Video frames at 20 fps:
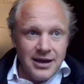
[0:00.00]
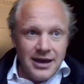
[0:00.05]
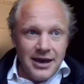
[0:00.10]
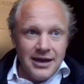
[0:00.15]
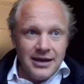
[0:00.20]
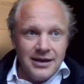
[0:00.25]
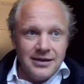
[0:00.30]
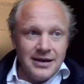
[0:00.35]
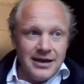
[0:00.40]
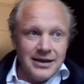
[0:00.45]

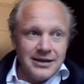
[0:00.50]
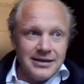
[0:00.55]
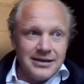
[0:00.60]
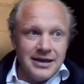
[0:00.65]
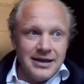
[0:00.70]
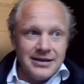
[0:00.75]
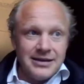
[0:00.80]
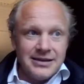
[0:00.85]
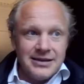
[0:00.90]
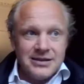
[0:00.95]

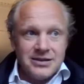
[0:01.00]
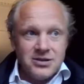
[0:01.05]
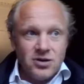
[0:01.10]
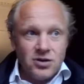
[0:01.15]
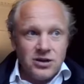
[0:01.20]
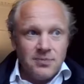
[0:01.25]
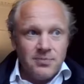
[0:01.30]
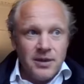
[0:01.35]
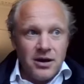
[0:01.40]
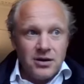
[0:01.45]
It's
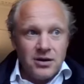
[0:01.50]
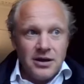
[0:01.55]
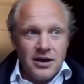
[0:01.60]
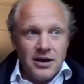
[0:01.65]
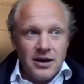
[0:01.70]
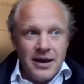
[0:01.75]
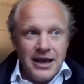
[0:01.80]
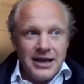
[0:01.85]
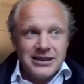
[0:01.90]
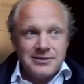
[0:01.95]
not about
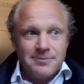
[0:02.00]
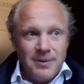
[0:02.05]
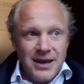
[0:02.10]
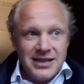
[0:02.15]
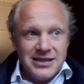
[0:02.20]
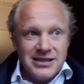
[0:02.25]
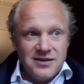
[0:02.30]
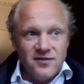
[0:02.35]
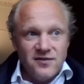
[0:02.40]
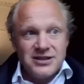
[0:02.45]

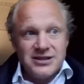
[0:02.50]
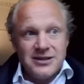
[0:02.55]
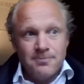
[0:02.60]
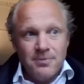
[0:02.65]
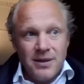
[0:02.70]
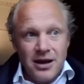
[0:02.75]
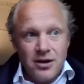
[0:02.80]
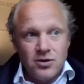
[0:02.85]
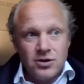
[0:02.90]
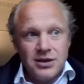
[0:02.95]
expensive, it's
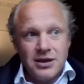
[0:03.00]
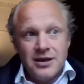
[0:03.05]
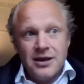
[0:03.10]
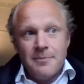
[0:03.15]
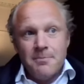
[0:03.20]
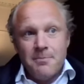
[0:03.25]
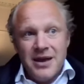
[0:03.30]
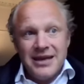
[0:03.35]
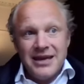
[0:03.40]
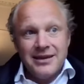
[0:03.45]
about
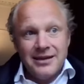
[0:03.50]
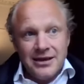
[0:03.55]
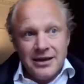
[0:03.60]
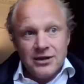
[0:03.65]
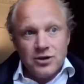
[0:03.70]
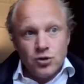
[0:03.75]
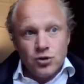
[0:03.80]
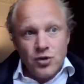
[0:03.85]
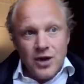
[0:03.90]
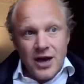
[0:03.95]
making
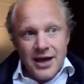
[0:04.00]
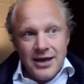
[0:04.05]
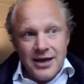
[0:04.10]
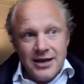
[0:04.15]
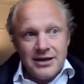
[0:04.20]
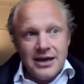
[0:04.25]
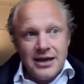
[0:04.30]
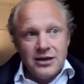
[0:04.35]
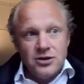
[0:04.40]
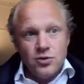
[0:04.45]
it
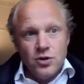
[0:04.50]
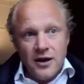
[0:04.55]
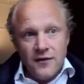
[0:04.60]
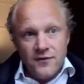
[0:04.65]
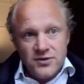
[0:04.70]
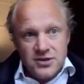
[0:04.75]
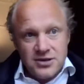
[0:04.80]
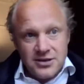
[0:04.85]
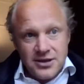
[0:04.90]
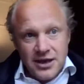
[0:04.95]
right and to have
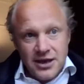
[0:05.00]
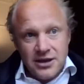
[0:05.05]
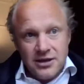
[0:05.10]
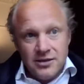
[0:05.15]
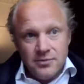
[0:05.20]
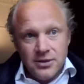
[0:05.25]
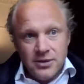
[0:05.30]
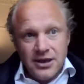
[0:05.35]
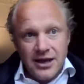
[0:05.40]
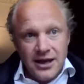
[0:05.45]

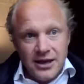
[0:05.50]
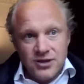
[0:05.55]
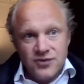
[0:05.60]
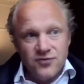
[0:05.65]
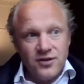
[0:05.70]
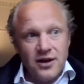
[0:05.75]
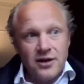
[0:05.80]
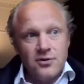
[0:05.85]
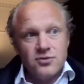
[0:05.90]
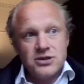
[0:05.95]
sustainable cash
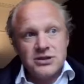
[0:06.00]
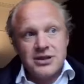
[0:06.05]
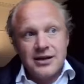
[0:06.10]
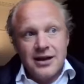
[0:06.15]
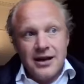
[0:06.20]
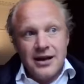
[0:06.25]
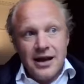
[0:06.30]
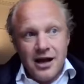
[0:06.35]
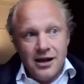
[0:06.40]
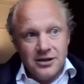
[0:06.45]
flows
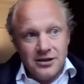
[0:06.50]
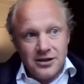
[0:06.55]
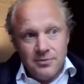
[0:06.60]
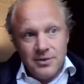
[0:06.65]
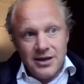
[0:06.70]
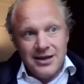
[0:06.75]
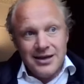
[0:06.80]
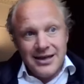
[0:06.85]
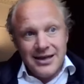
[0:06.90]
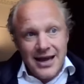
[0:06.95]

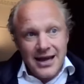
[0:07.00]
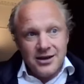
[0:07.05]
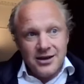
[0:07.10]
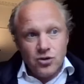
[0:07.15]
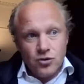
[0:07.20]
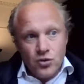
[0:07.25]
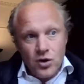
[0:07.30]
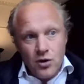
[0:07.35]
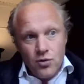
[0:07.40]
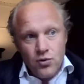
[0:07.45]
ultimately and
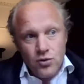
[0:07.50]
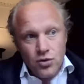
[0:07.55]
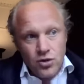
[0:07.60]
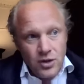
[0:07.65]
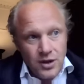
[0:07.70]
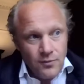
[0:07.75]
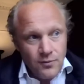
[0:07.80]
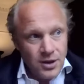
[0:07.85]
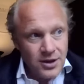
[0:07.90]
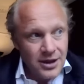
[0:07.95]
growth
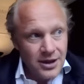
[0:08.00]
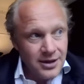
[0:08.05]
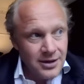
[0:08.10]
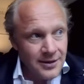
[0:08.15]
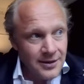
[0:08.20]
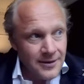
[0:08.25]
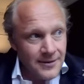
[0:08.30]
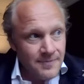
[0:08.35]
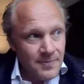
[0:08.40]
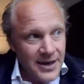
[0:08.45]

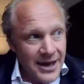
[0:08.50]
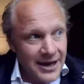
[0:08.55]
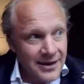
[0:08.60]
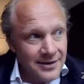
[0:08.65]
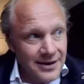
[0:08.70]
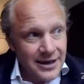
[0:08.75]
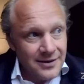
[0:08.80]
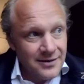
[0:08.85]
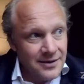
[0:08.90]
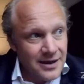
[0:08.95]
within,
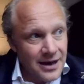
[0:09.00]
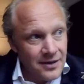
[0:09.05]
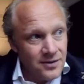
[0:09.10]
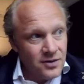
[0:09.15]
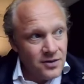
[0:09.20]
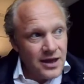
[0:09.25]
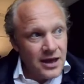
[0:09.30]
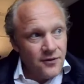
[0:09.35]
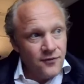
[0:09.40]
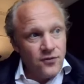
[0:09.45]
and
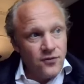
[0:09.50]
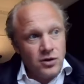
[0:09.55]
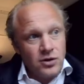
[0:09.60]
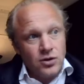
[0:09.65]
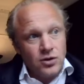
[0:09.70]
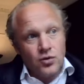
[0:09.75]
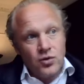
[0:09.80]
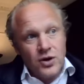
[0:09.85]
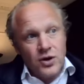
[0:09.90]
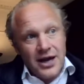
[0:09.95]

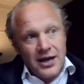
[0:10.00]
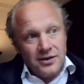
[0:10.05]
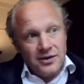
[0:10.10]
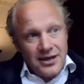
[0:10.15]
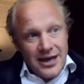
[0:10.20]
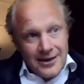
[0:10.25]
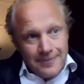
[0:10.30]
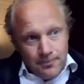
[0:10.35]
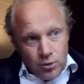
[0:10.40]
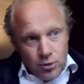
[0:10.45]
therefore create
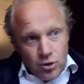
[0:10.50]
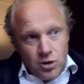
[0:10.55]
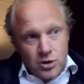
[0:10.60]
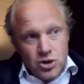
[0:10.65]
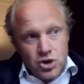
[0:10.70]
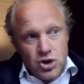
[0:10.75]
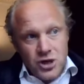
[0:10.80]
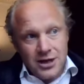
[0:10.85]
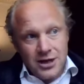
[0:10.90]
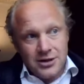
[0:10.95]
that
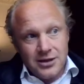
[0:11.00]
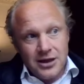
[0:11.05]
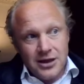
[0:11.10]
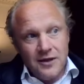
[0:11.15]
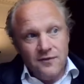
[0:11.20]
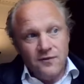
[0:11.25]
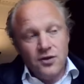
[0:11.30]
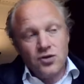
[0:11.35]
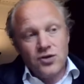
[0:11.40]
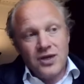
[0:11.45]
project.
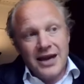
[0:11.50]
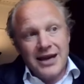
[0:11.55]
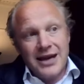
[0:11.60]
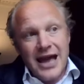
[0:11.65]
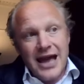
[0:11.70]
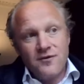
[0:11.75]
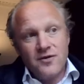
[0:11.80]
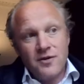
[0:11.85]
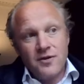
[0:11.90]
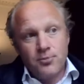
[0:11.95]
If you then
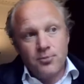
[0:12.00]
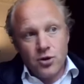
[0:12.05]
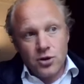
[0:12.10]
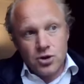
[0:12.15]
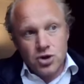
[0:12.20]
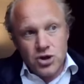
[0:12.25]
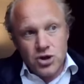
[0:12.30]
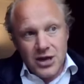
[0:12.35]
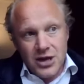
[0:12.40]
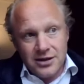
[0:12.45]
have a
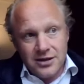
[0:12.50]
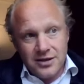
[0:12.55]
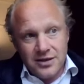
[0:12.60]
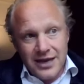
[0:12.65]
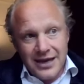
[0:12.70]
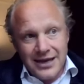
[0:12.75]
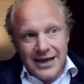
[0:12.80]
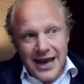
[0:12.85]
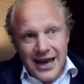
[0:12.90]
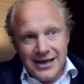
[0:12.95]
project
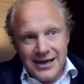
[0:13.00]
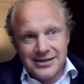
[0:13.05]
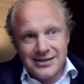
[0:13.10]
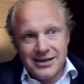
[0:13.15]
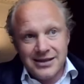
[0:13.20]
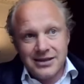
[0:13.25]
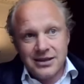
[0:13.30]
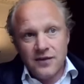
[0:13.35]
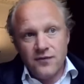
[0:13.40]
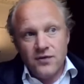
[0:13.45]
that has
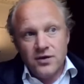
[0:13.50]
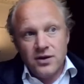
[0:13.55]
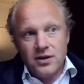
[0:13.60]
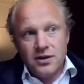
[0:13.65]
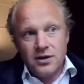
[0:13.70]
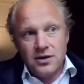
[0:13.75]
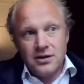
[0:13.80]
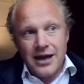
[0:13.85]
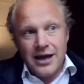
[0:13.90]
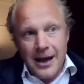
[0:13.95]

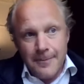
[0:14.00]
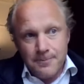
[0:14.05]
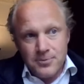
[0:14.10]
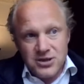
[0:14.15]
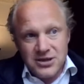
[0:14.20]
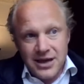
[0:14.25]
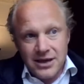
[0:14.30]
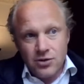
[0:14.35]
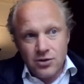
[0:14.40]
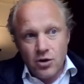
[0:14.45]
significant
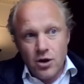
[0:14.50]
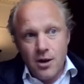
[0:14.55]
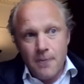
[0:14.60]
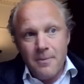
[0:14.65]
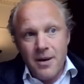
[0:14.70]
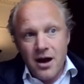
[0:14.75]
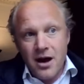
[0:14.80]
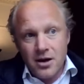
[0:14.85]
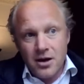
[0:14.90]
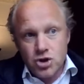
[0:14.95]
upside or a
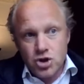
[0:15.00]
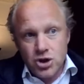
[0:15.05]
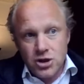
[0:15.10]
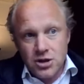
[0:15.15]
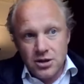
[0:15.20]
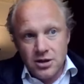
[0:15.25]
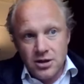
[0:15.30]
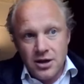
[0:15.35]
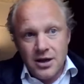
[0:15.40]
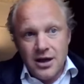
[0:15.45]

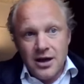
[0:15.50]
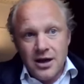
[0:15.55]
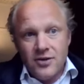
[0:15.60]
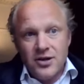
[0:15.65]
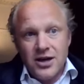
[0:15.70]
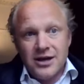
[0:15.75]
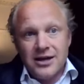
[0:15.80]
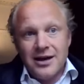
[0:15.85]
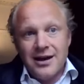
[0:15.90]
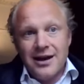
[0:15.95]
margin
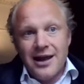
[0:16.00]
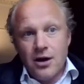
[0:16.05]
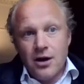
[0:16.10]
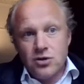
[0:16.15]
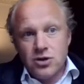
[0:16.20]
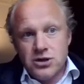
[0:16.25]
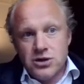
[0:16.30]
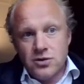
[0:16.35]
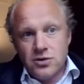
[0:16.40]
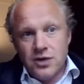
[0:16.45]
that
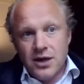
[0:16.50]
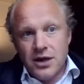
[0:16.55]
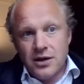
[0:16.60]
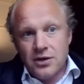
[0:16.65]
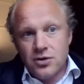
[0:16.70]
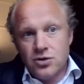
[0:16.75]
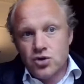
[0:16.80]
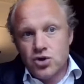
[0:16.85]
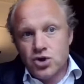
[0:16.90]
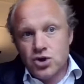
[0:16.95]
allows you
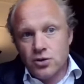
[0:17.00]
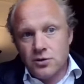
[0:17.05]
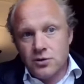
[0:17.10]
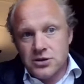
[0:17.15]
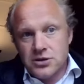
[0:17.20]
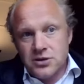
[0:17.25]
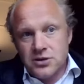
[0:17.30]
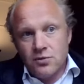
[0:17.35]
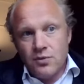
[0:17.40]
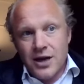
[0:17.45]
then to
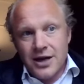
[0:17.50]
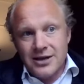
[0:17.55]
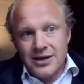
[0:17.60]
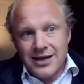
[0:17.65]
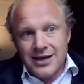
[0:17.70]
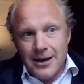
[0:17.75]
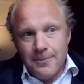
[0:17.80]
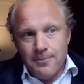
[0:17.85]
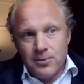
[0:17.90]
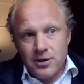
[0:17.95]
source the right
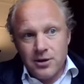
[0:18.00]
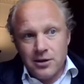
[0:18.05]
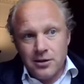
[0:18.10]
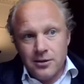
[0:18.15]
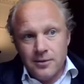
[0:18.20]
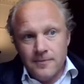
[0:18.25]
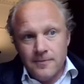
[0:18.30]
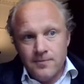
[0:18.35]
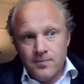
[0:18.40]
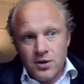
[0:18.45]
capital,
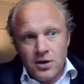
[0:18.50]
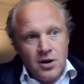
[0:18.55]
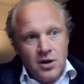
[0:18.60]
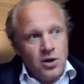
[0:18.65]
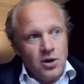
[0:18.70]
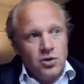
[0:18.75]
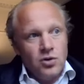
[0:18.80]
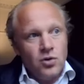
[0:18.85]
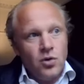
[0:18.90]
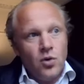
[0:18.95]

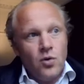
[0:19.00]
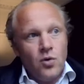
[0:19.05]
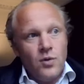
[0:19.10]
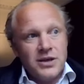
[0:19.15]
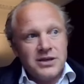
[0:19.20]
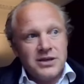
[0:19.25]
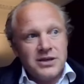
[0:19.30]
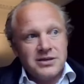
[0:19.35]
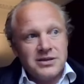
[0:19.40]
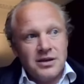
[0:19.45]
you
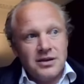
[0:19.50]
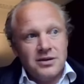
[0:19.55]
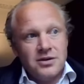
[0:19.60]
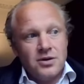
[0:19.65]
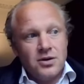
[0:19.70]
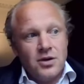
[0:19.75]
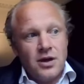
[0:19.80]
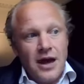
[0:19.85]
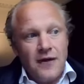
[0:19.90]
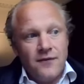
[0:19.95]
always
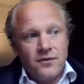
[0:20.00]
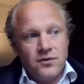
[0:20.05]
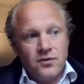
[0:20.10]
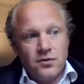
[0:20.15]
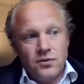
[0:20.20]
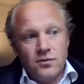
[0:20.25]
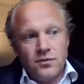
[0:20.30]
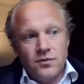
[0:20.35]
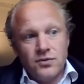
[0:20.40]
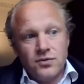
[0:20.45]
have
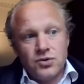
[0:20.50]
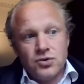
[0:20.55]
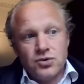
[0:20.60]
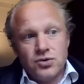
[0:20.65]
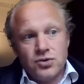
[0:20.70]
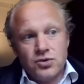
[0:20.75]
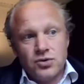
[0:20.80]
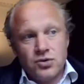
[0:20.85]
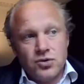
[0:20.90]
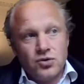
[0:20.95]
to
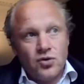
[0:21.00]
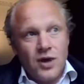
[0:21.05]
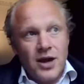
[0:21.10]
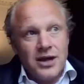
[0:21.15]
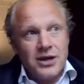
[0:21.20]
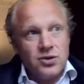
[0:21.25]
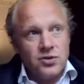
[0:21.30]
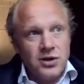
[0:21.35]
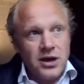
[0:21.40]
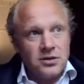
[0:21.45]
try
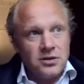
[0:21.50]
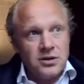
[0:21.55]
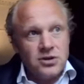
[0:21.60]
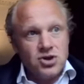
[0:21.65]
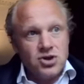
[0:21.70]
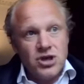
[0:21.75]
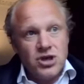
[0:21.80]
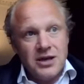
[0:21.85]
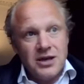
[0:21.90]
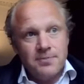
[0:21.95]
to get the
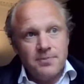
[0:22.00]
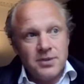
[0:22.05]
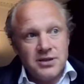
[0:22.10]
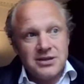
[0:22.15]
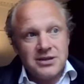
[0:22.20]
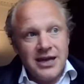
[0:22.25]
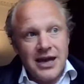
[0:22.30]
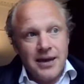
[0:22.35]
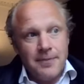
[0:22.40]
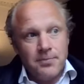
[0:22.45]

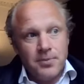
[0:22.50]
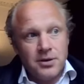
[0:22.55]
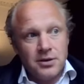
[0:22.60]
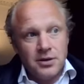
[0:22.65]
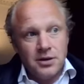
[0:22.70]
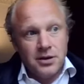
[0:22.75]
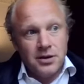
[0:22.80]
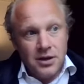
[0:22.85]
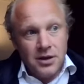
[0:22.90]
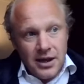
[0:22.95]
cheapest
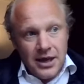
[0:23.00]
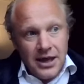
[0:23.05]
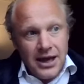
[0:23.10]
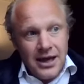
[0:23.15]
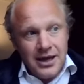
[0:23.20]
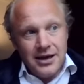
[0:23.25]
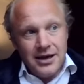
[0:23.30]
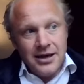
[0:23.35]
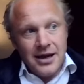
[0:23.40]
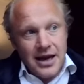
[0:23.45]
capital
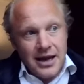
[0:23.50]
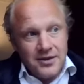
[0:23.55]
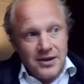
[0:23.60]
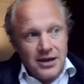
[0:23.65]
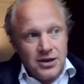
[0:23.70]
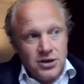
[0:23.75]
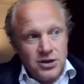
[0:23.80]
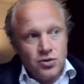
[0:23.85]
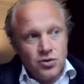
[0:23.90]
in that